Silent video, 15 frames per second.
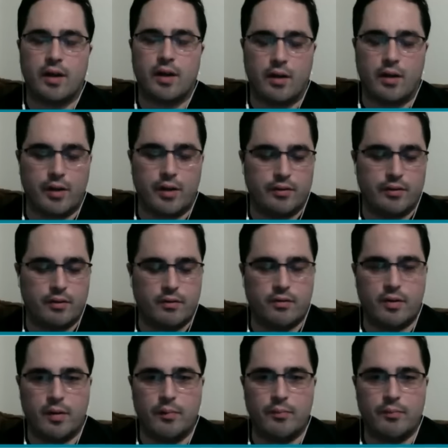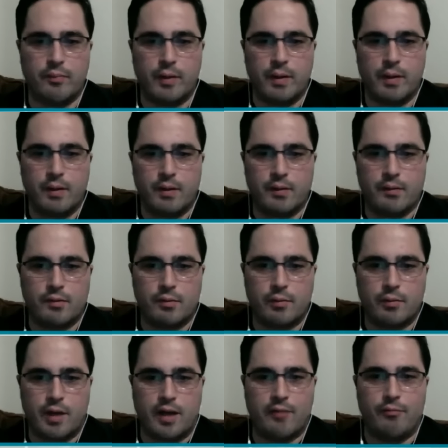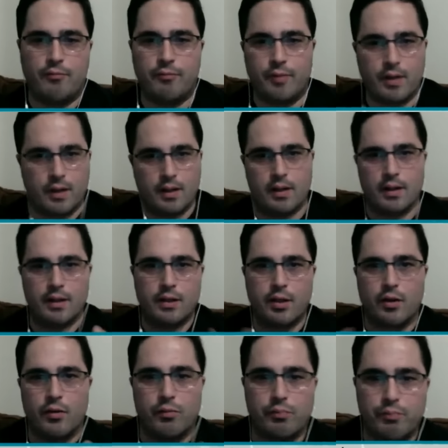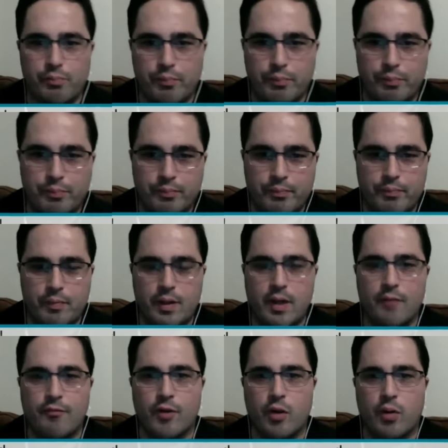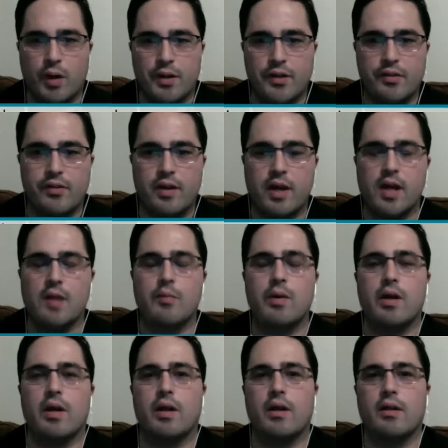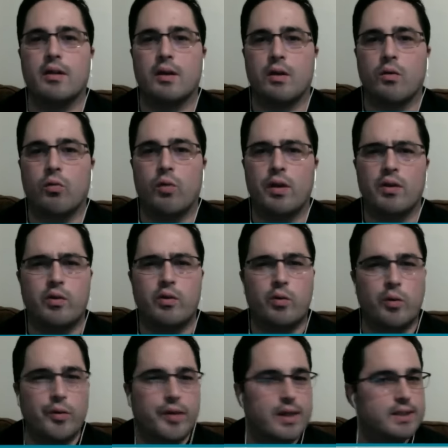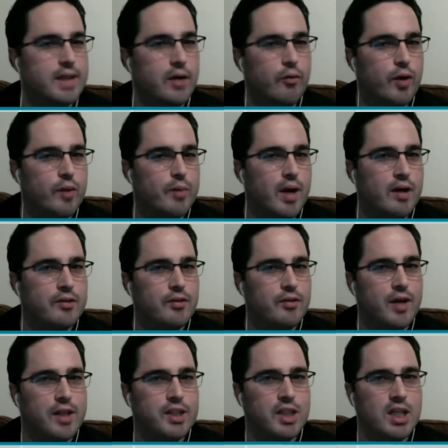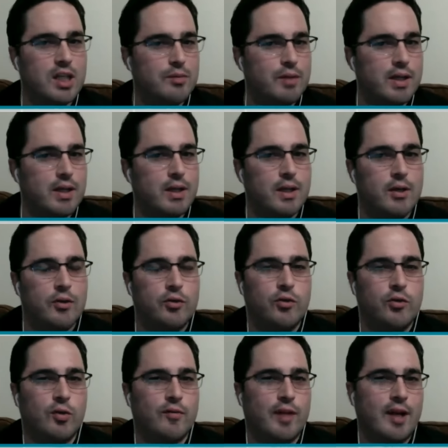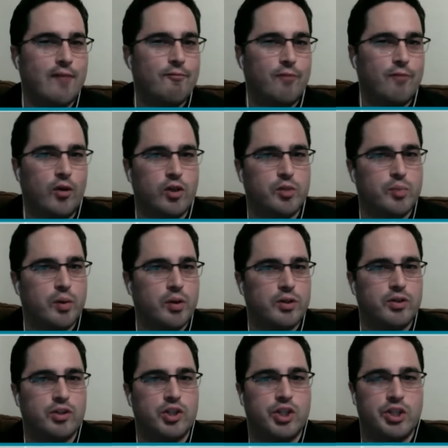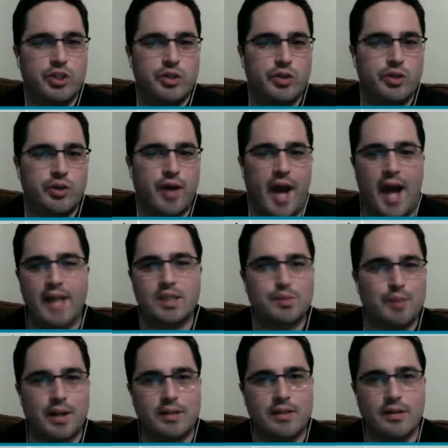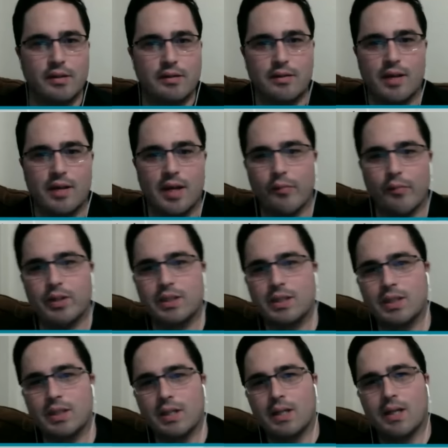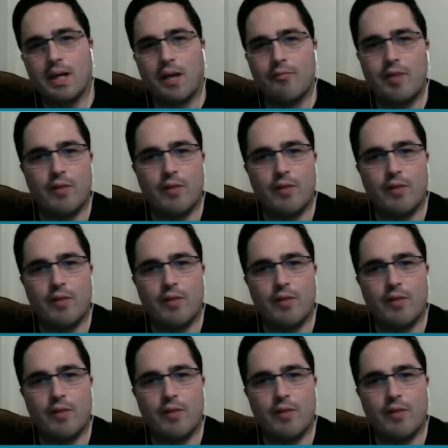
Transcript: I read some some kind of uh, you know info on this game, and one of the cool things I read about is they're actually going to be sort of like a first-person shooter aspect to this game, which I've never